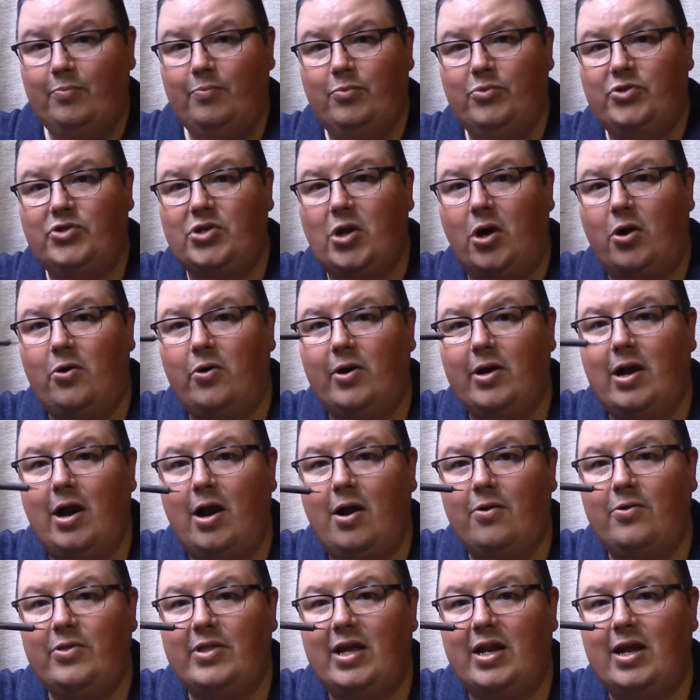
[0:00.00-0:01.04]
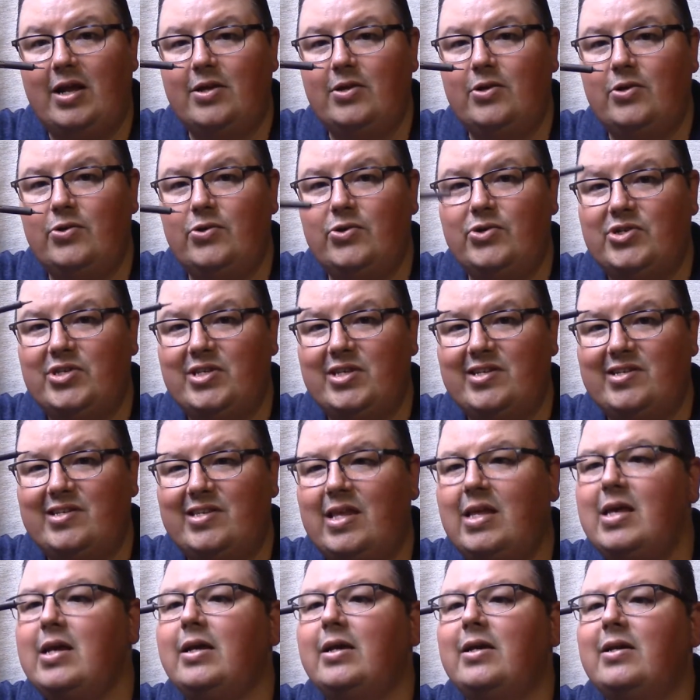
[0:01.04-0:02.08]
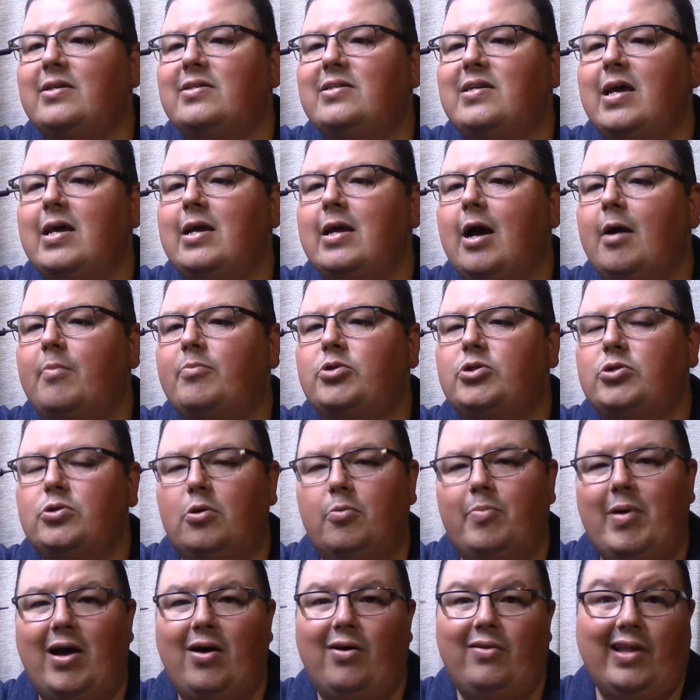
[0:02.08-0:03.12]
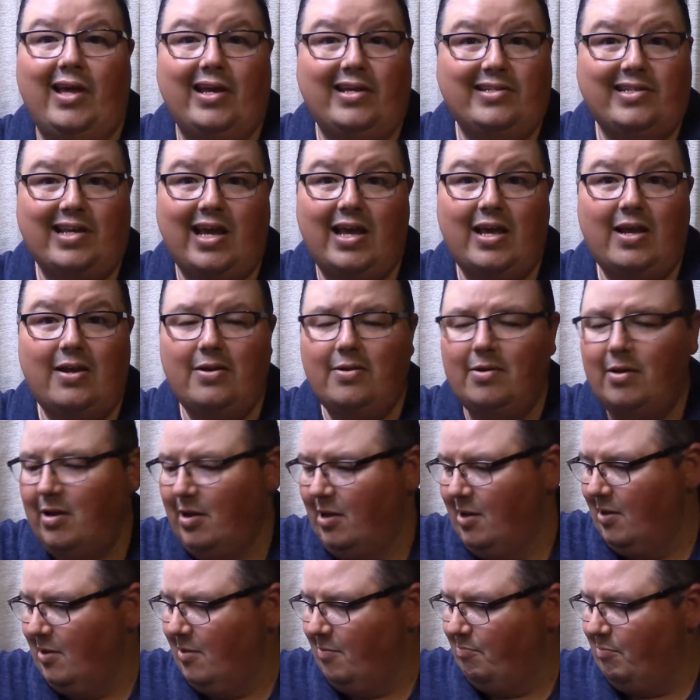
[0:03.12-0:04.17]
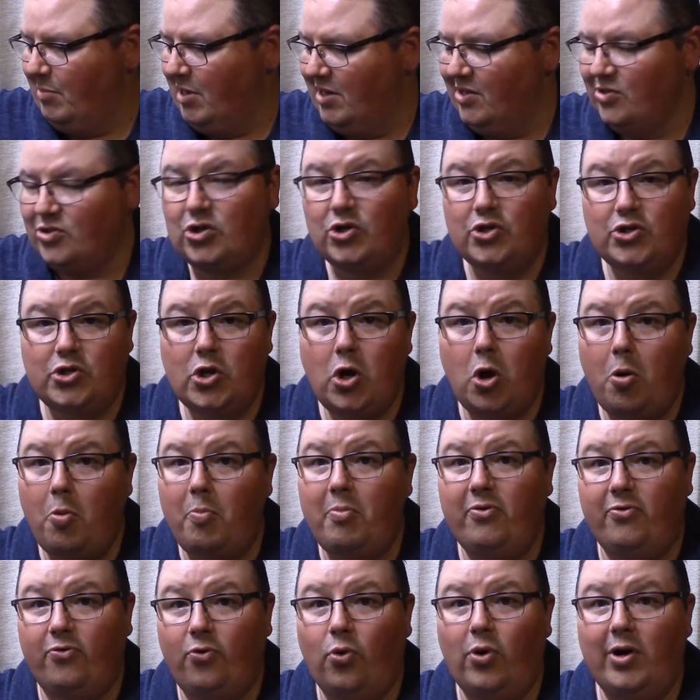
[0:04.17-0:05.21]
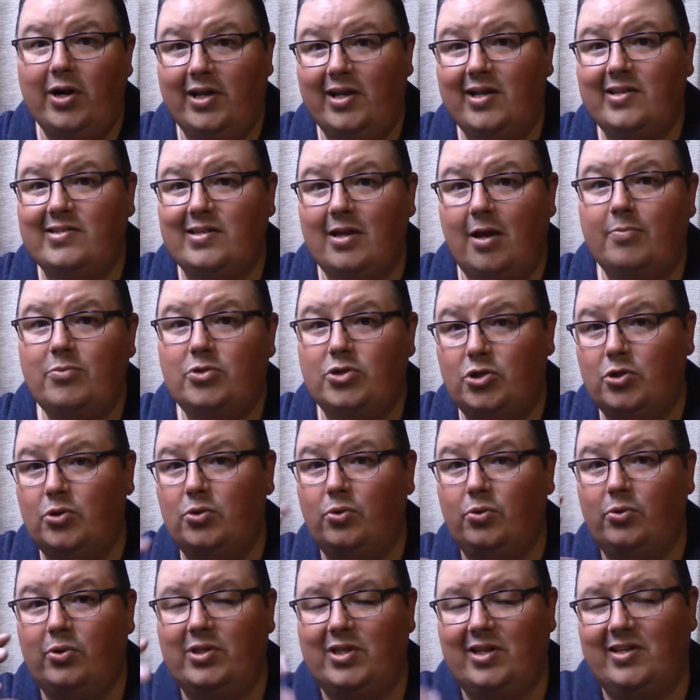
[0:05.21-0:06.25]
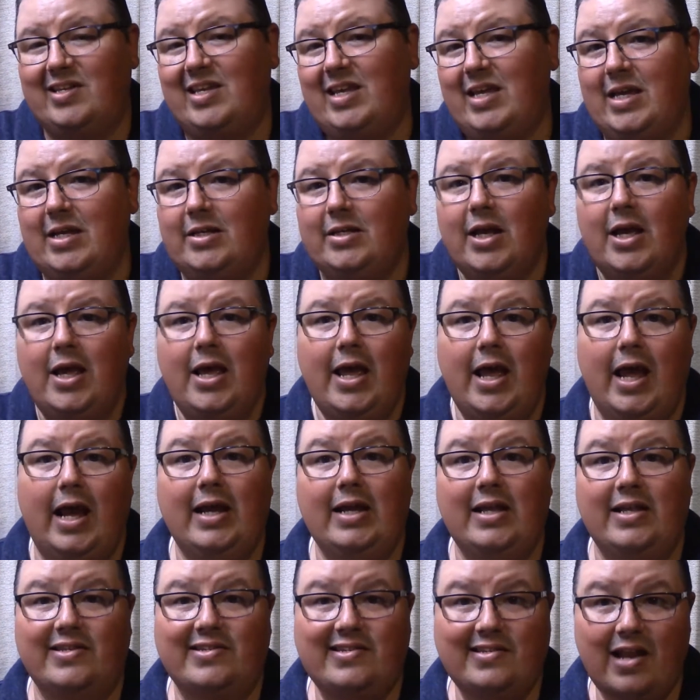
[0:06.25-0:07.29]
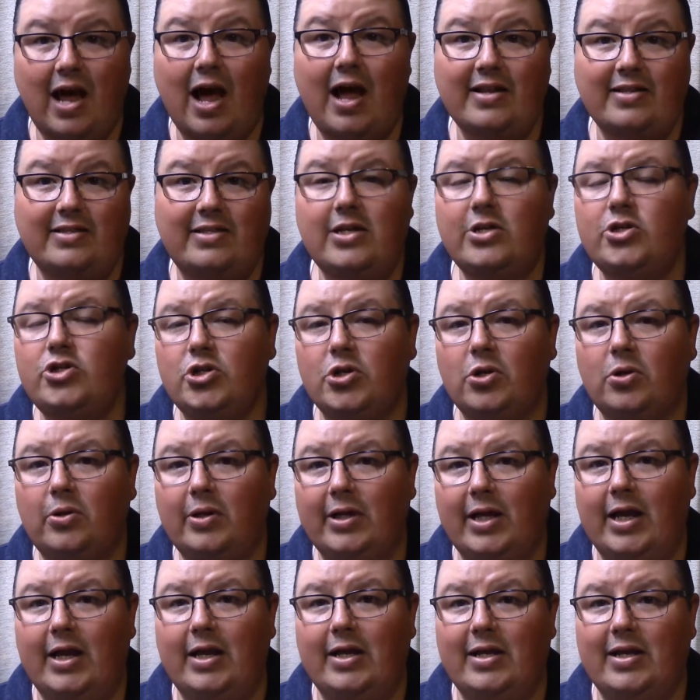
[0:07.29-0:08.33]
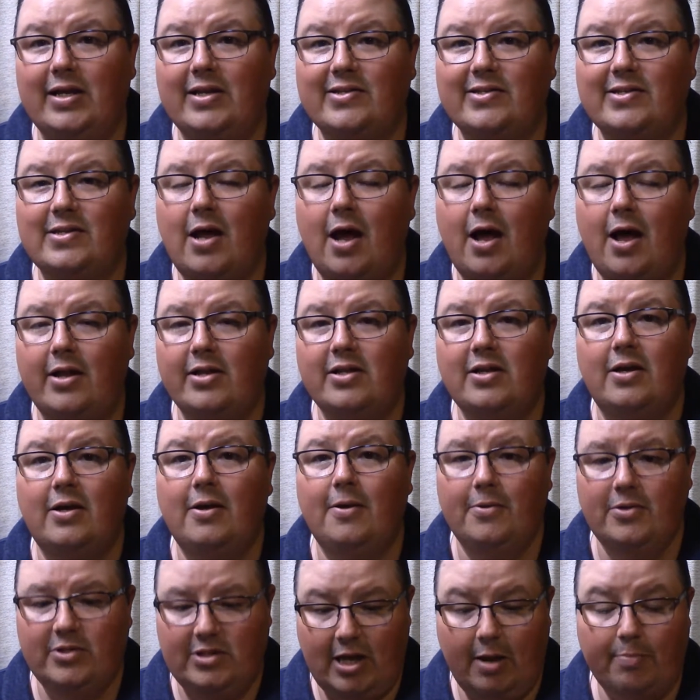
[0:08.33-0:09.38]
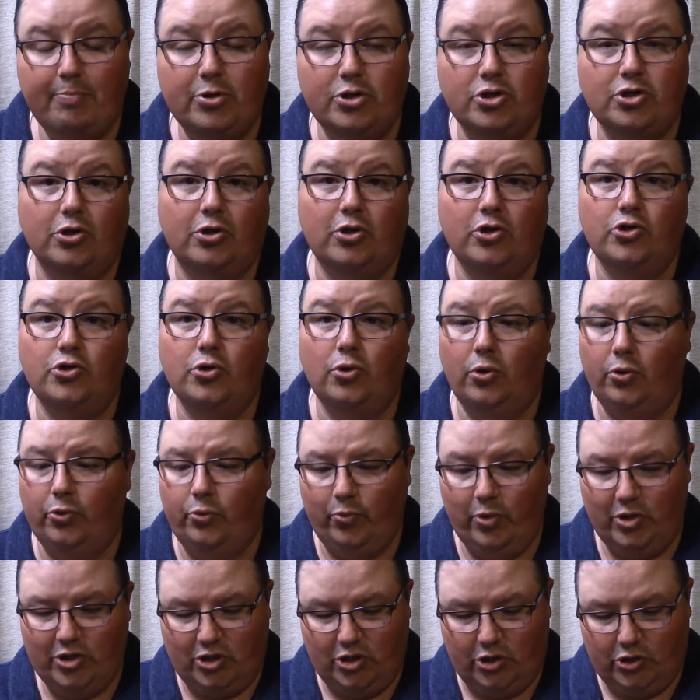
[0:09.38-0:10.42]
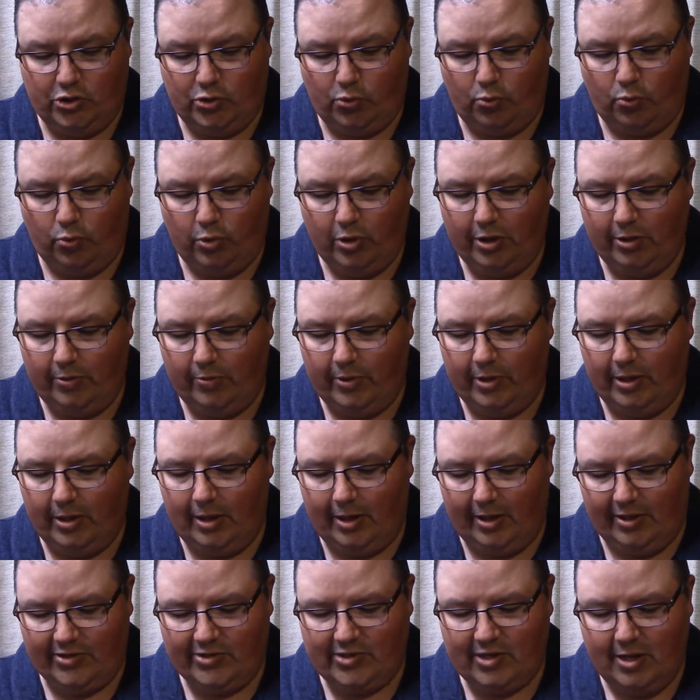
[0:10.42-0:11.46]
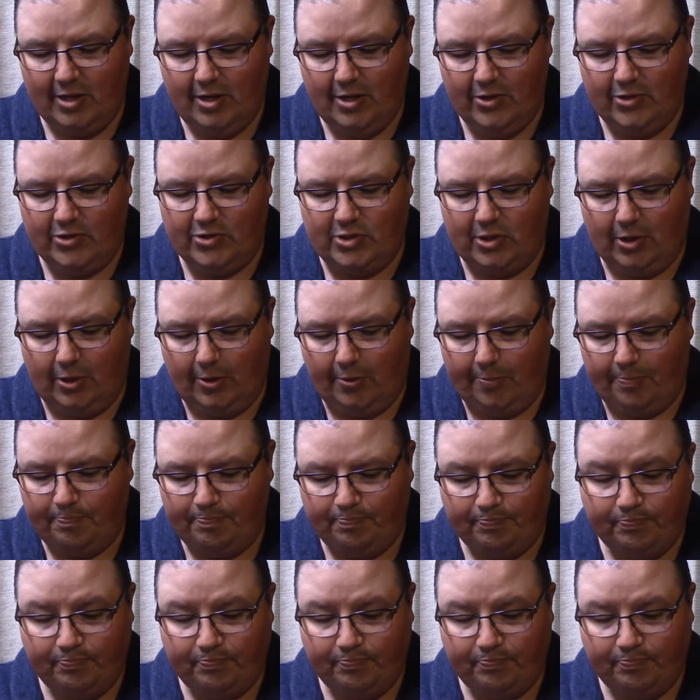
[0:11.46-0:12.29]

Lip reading: soldering iron that I use, this thing can take up to about like 10 minutes or so before it gets up to the heat, and it's not digital and it's not temperature controlled, which is really, really nice. So